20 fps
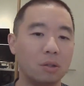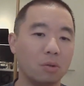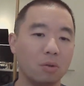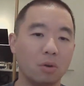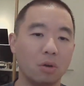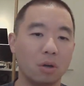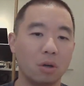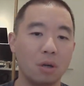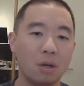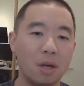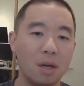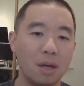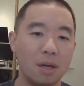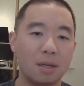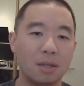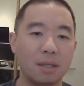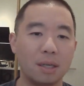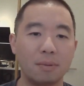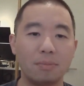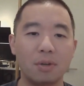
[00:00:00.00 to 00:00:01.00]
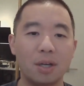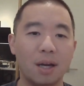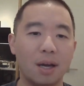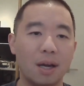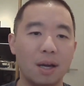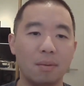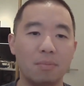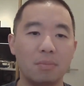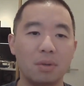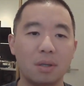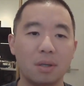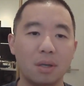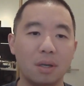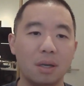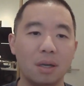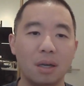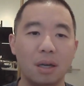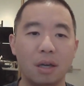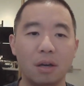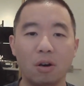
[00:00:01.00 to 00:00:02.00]
or
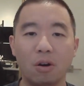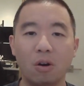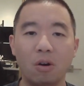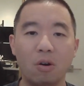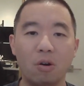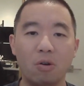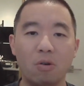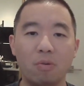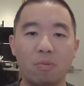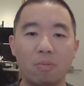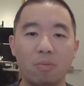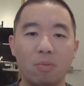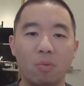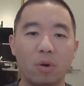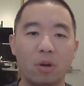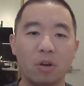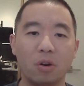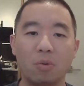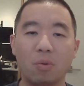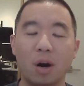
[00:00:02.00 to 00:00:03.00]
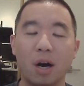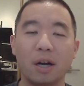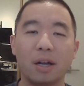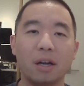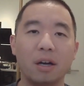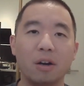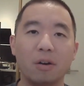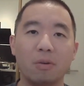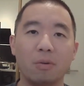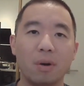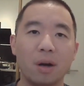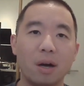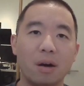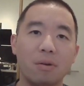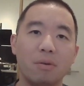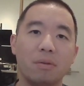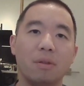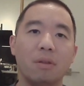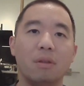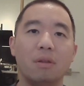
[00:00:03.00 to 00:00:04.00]
sometimes in a home when you're walking
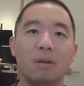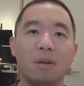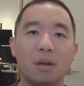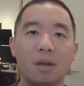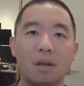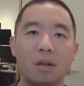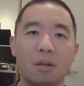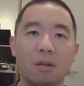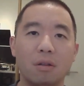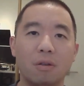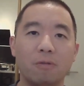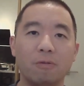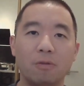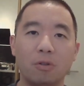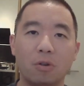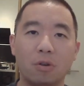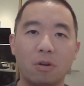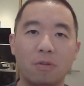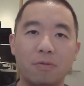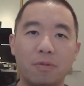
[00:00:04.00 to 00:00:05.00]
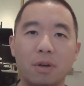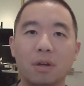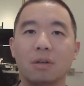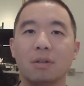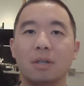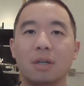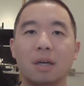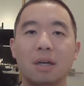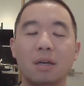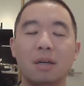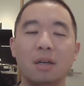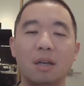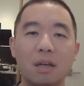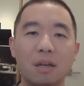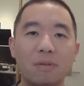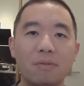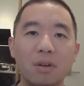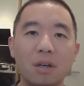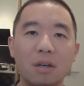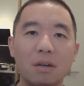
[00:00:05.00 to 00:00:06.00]
around, the floor feels
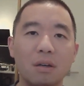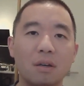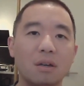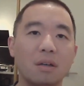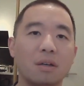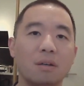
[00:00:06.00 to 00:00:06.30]
uneven?